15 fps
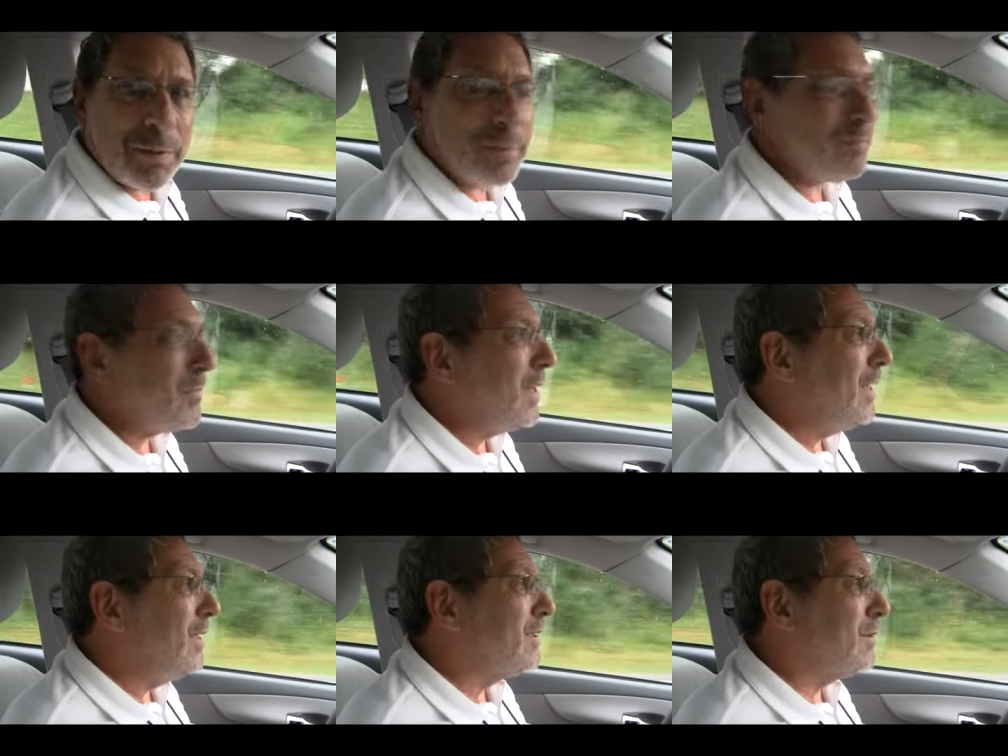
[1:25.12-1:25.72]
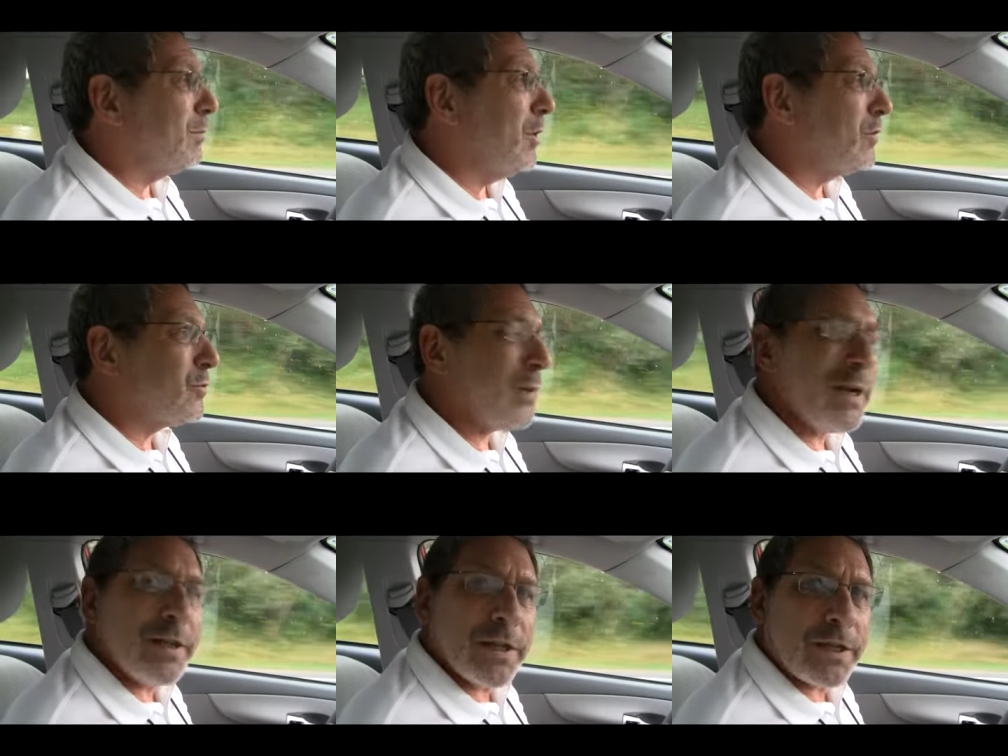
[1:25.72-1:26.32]
but some loose
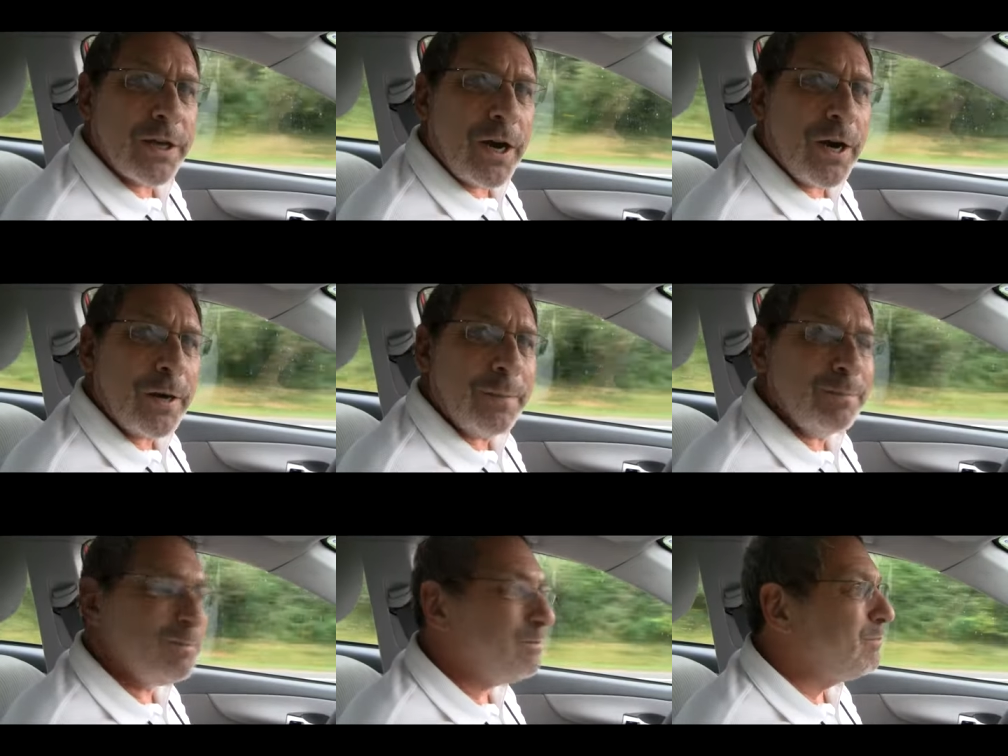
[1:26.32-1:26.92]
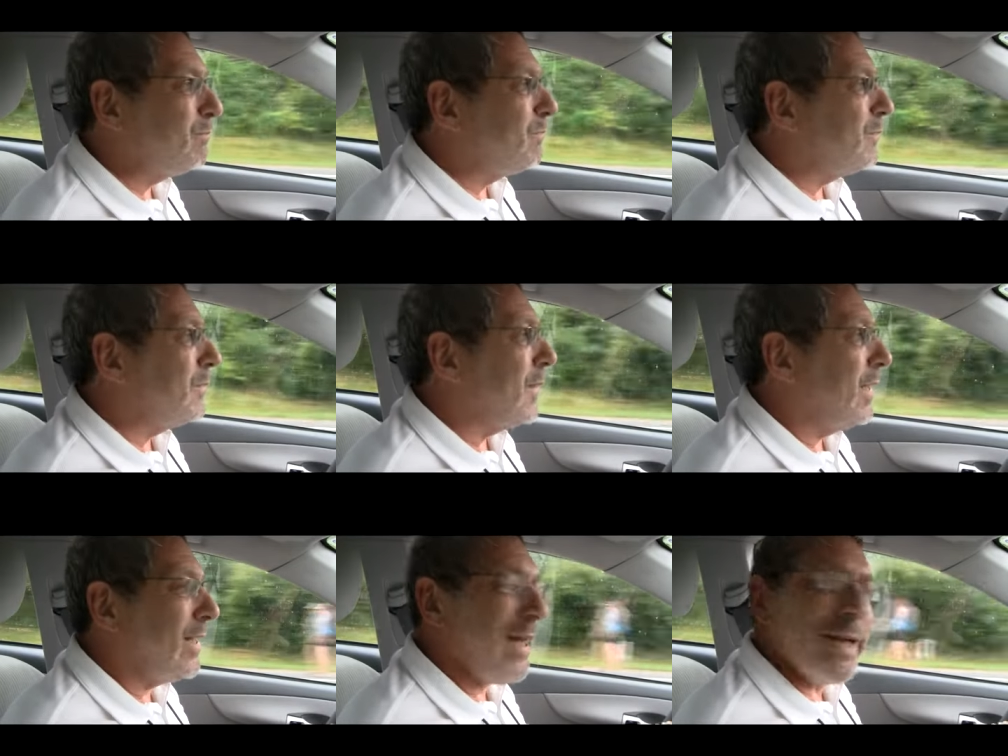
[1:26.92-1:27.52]
weight in the car,
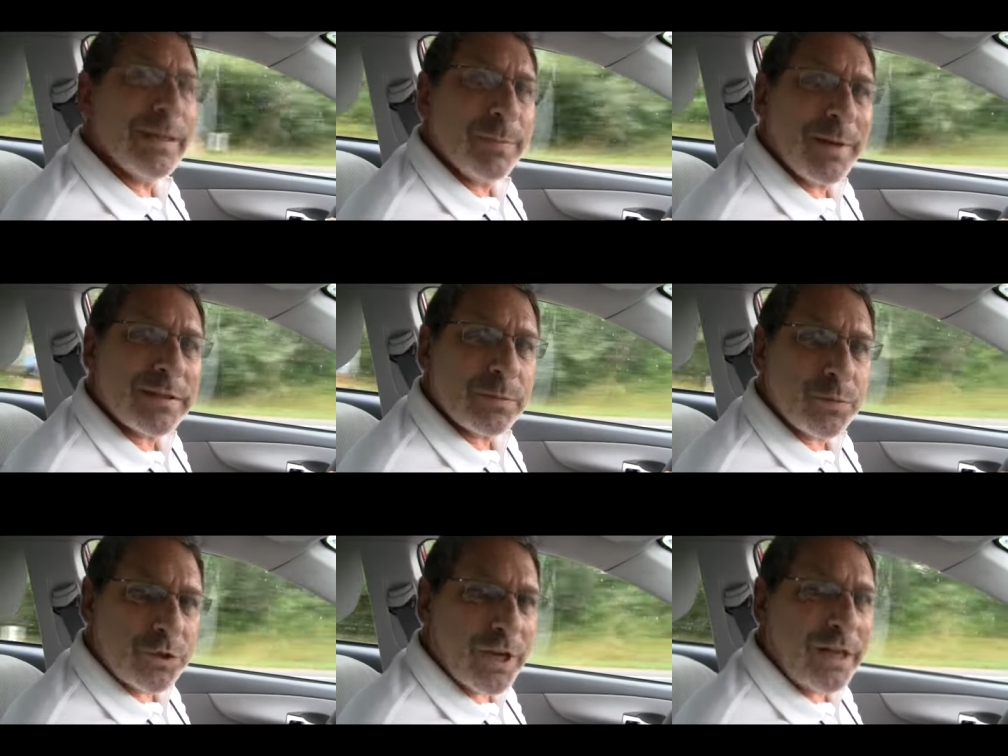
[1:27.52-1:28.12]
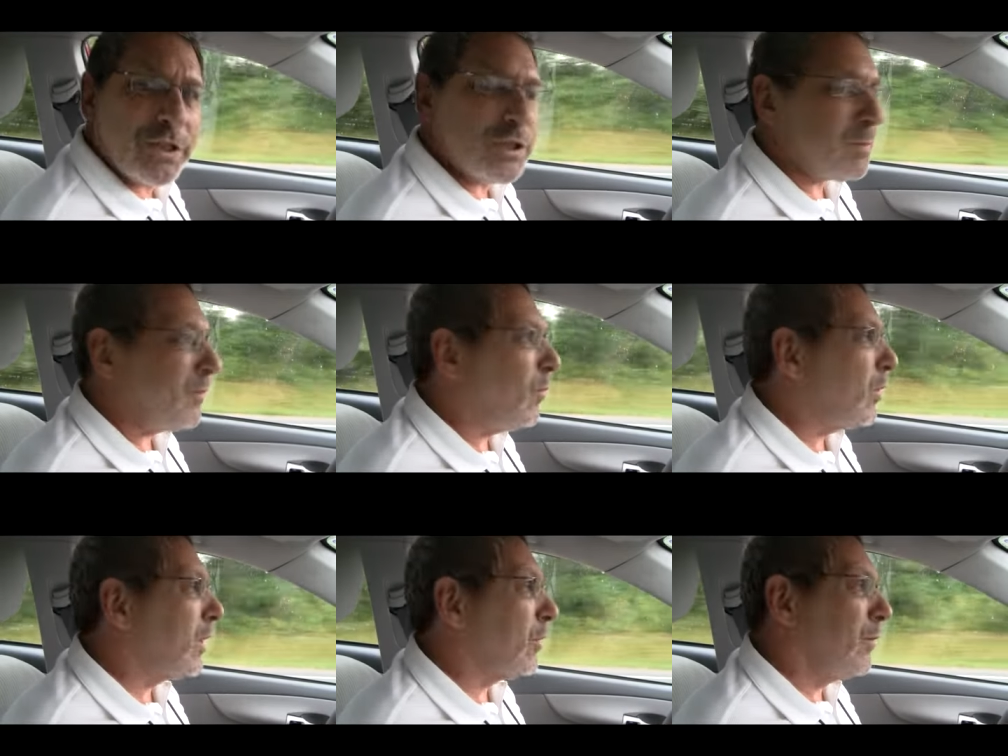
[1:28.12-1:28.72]
and he had to make some changes
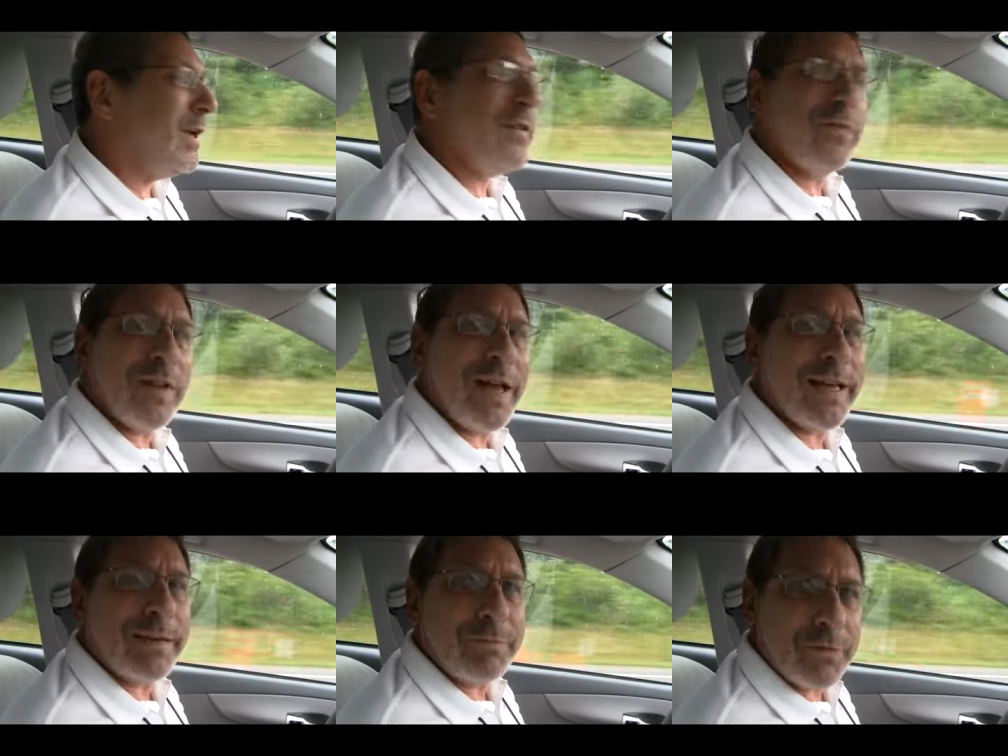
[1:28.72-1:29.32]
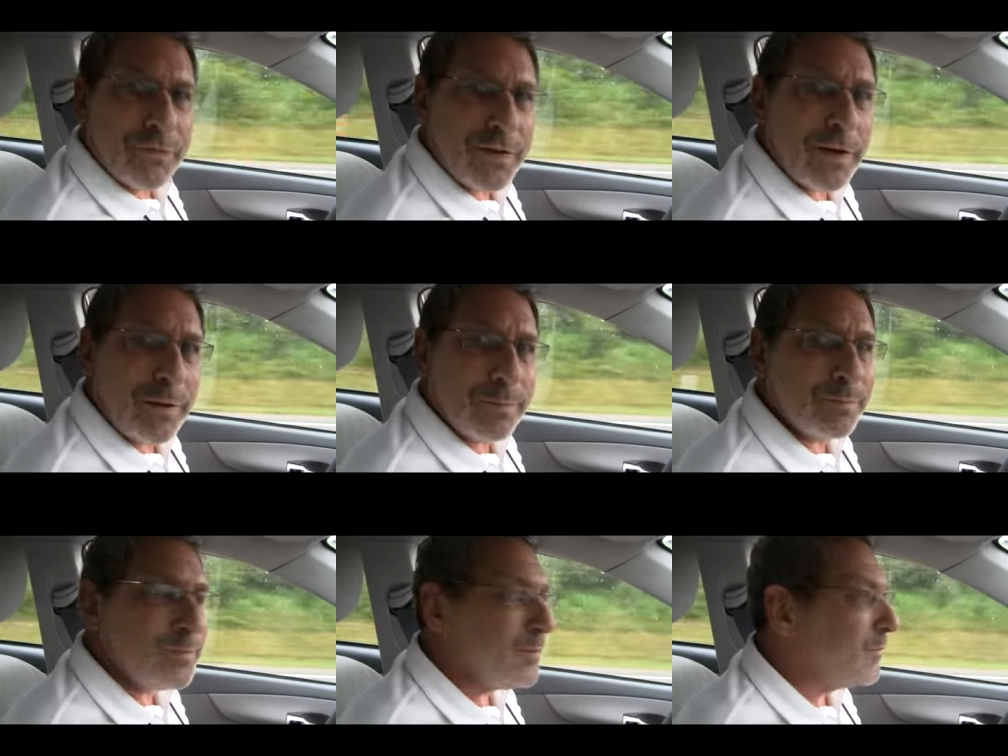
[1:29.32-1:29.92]
before the green flag even fell.